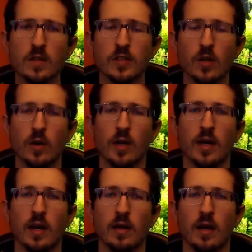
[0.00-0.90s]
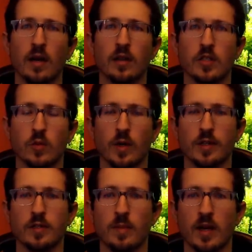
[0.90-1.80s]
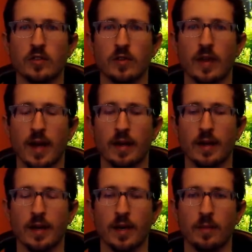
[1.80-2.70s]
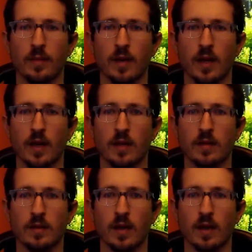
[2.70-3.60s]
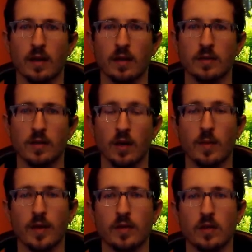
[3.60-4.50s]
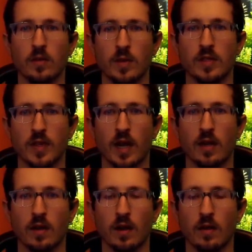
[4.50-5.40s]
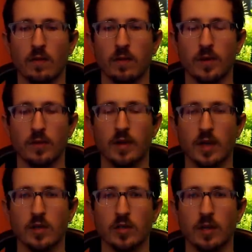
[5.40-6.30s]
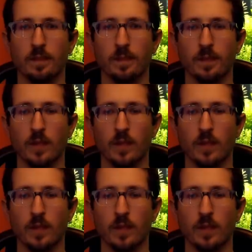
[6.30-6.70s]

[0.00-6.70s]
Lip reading: So again, just wanted to mention that and talk about the human side of euthanasia.